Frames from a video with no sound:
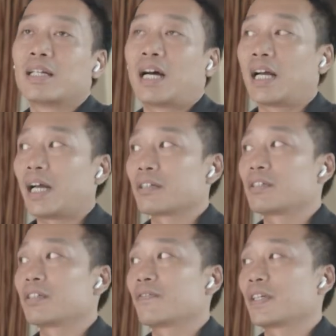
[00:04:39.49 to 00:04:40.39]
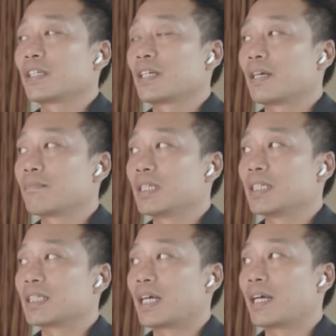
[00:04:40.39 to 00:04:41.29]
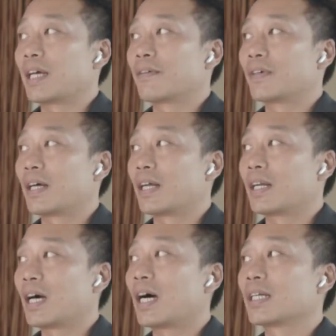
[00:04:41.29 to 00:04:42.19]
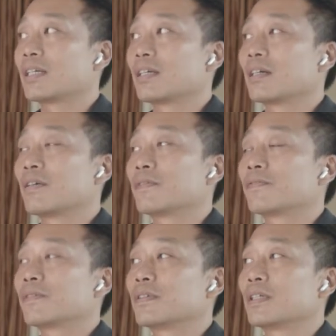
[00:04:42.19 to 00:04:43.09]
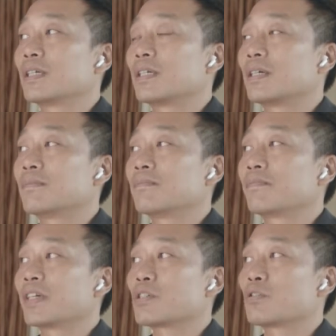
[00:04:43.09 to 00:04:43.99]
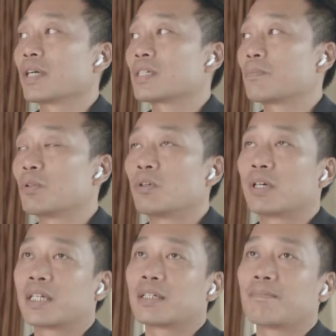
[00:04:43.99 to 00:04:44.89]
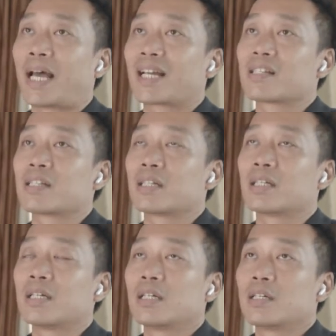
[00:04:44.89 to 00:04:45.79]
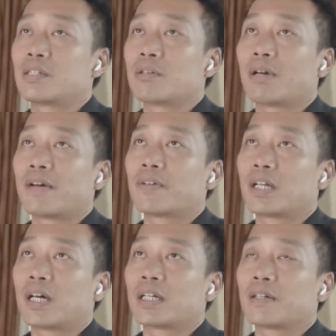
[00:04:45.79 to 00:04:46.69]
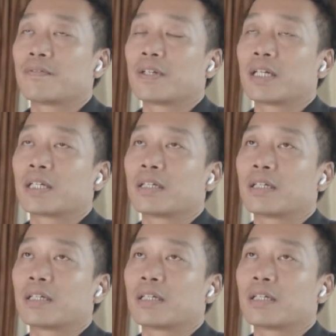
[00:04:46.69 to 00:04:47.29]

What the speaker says: I actually think that like media have a lot of things to explore, and magazine still have a lot of like